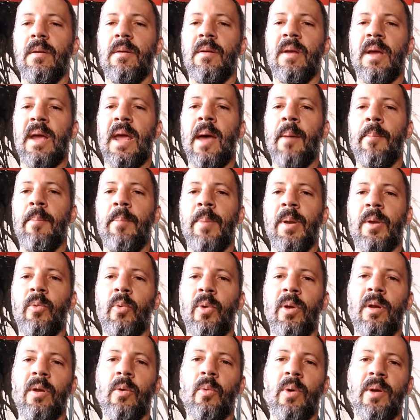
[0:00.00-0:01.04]
The gap
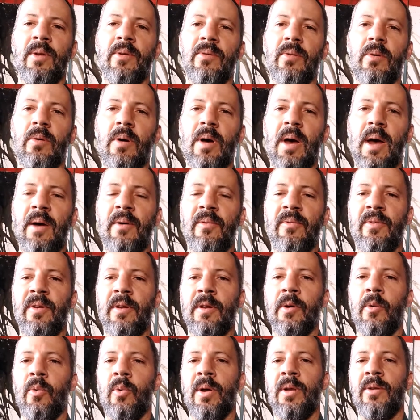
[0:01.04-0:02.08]
between the ones who have and
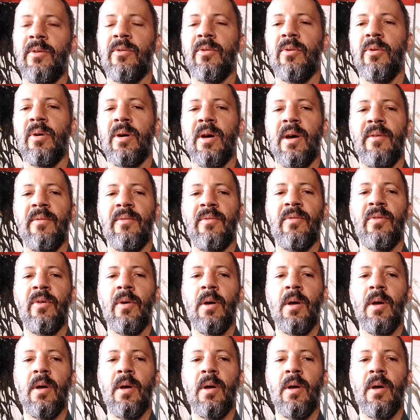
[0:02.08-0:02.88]
the ones who have